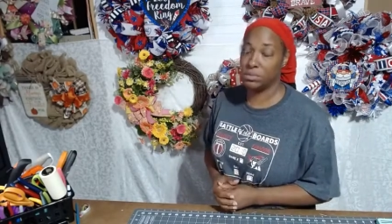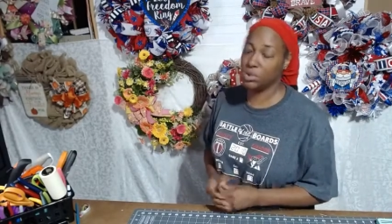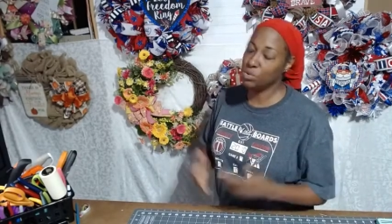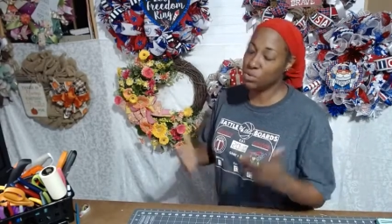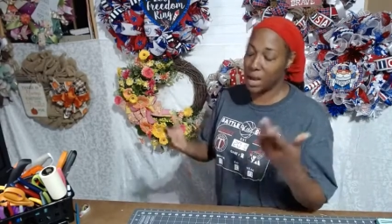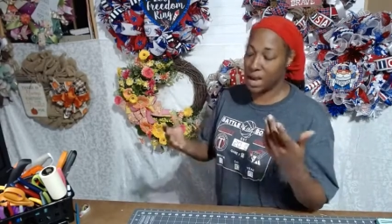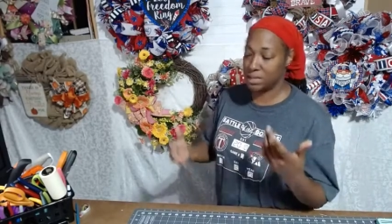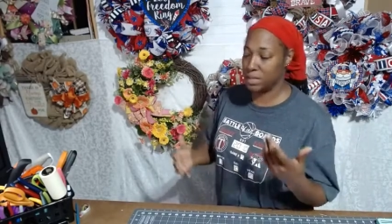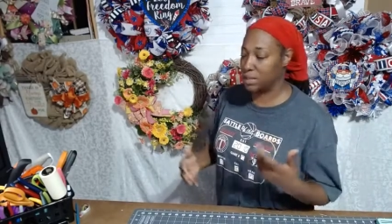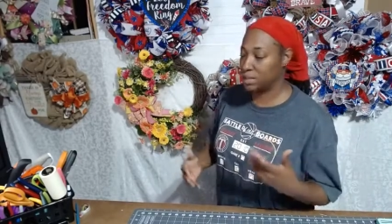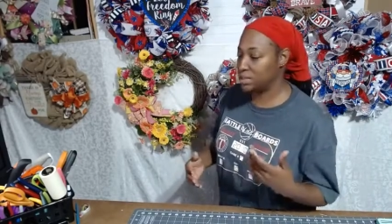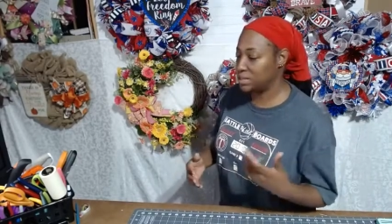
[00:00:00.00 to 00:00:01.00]
You guys
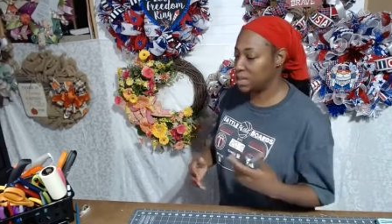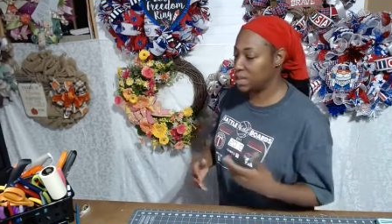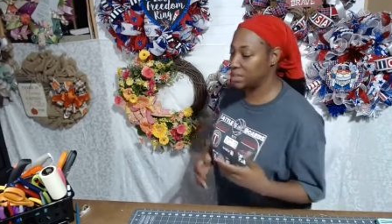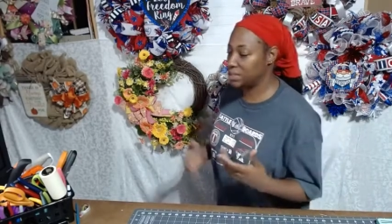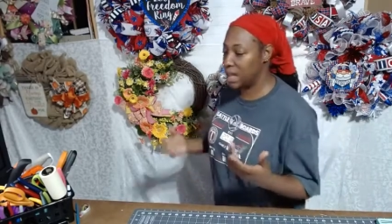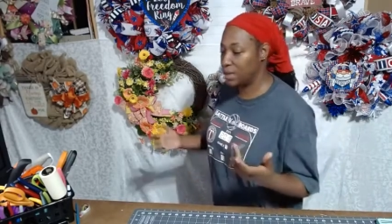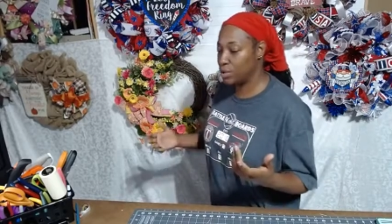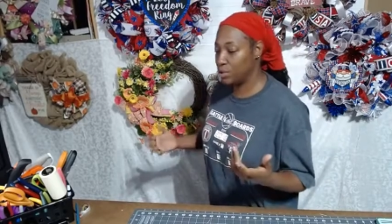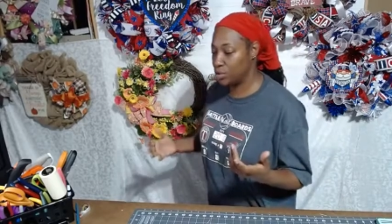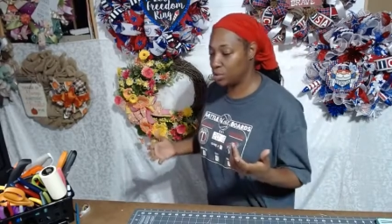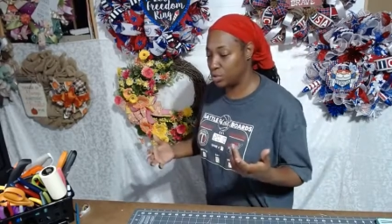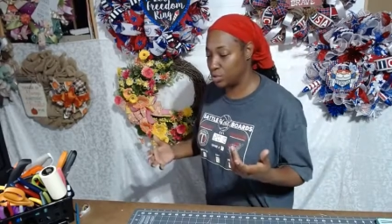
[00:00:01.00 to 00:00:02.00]
understand this. I know
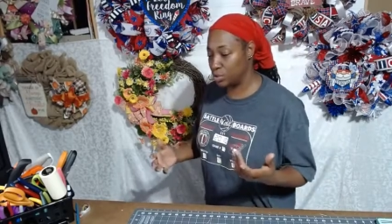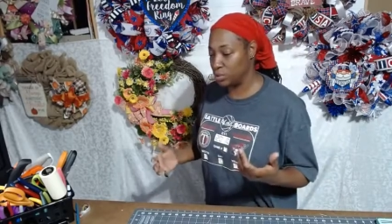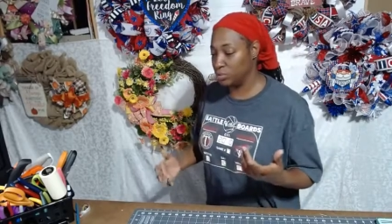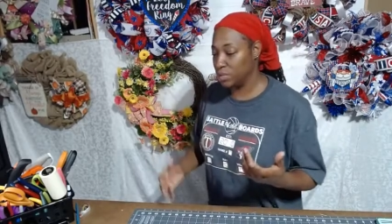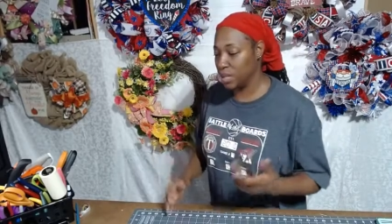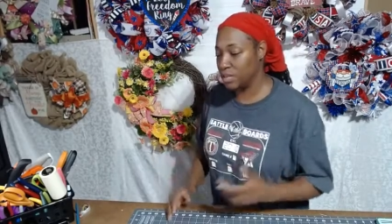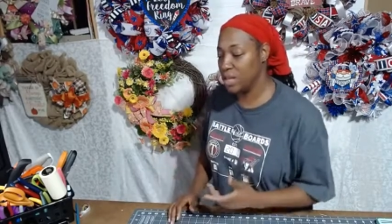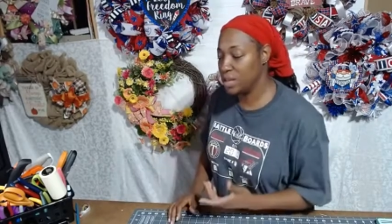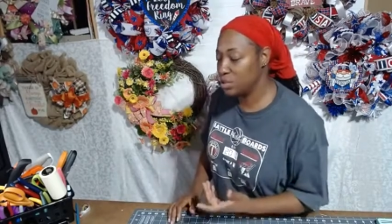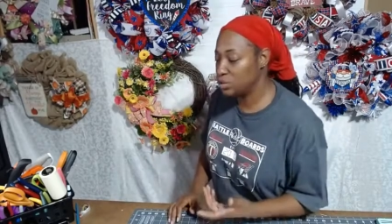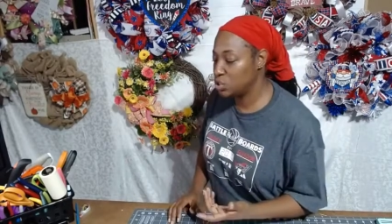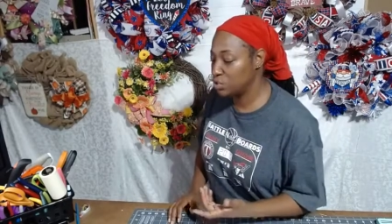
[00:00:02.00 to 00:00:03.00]
you do.
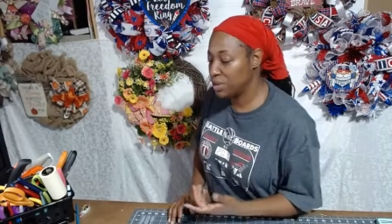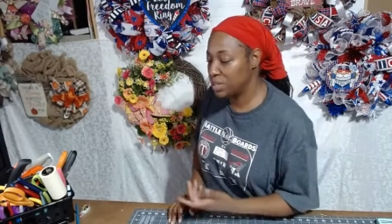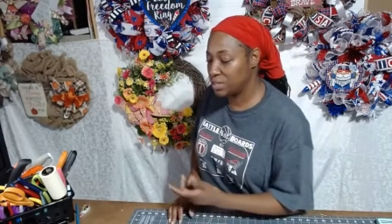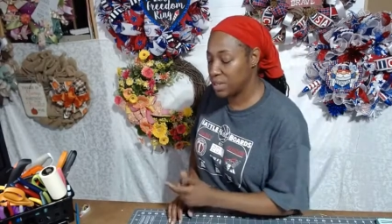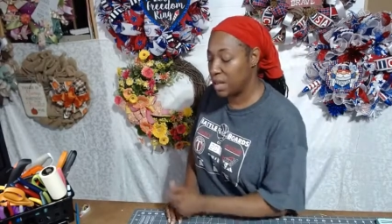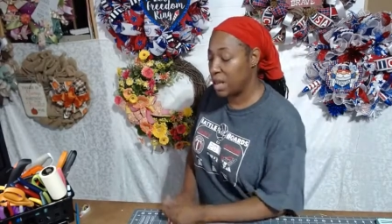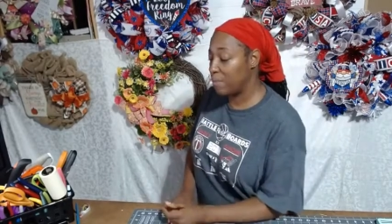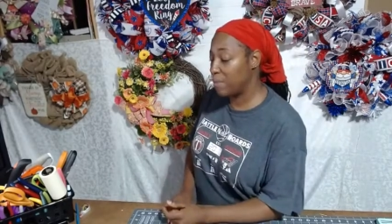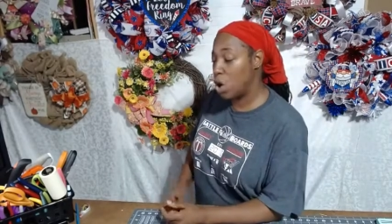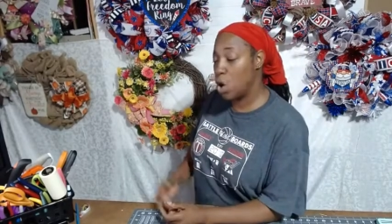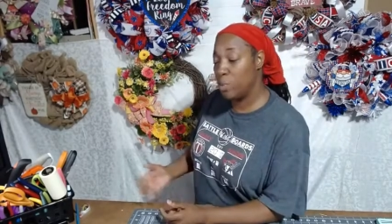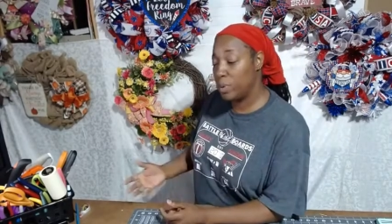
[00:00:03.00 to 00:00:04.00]
Thank you, Teresa. I'm
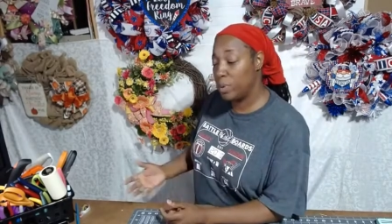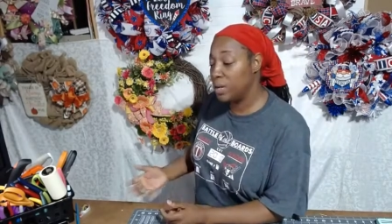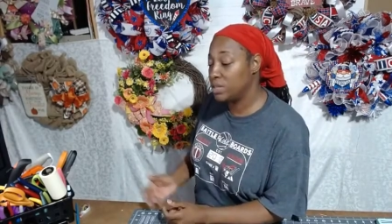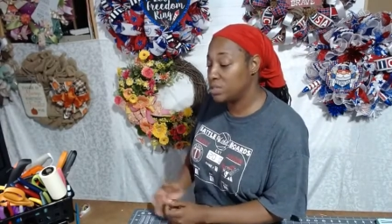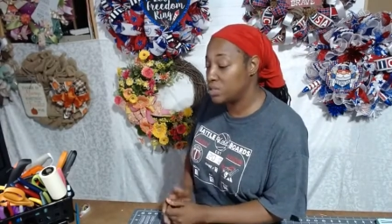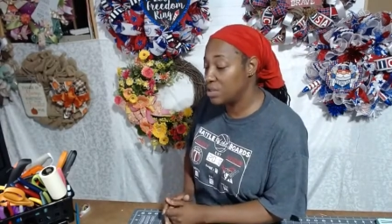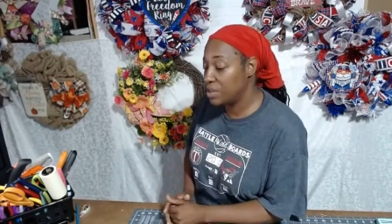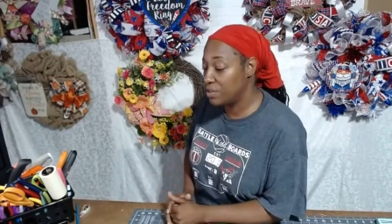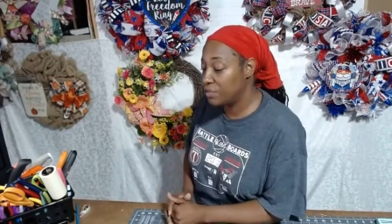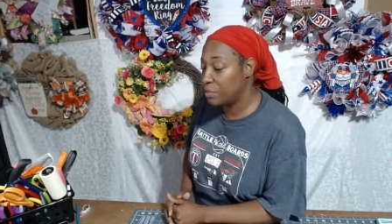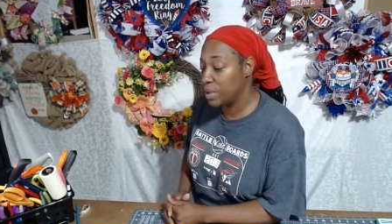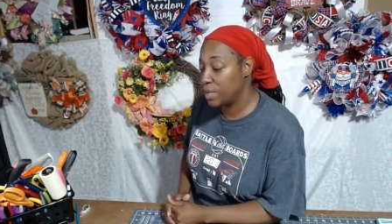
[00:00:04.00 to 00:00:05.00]
hoping it is good
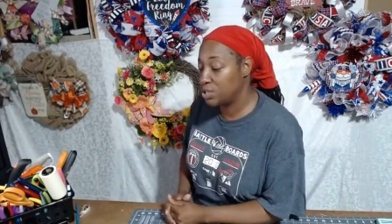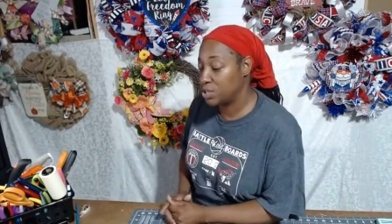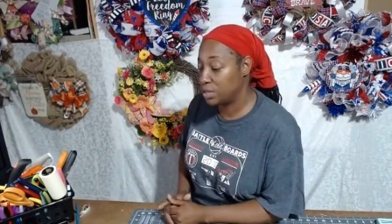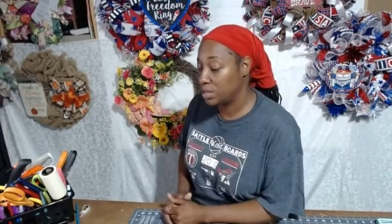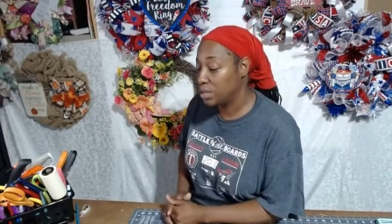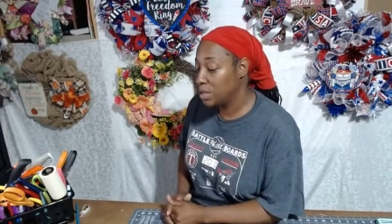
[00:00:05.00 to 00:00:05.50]
information.